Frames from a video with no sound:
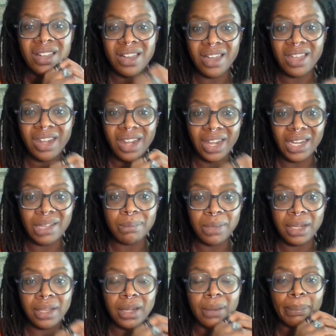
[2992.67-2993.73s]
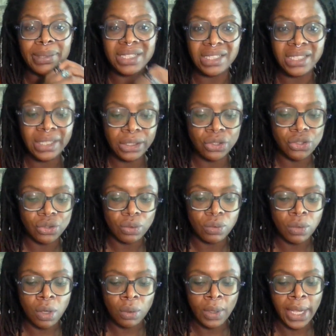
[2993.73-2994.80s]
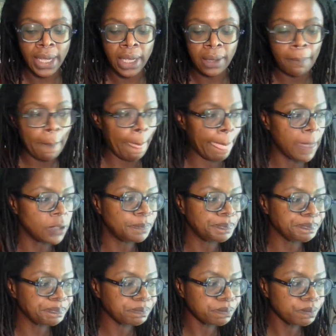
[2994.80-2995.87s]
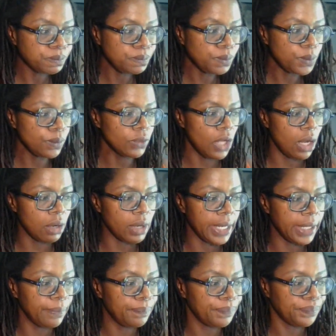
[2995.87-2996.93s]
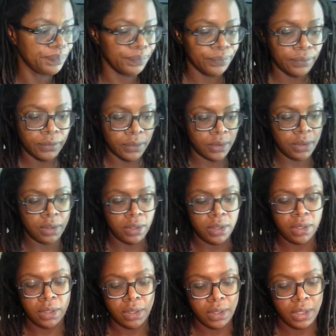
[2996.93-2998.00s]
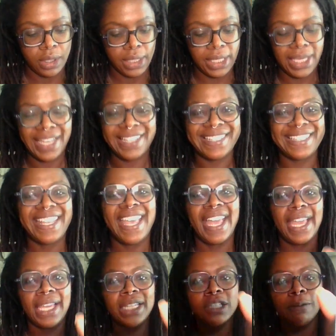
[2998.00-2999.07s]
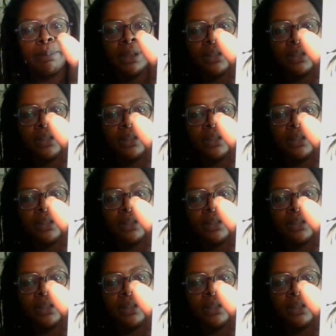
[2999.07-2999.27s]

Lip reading: Unlimited potential, okay? All right. Yes, Ace of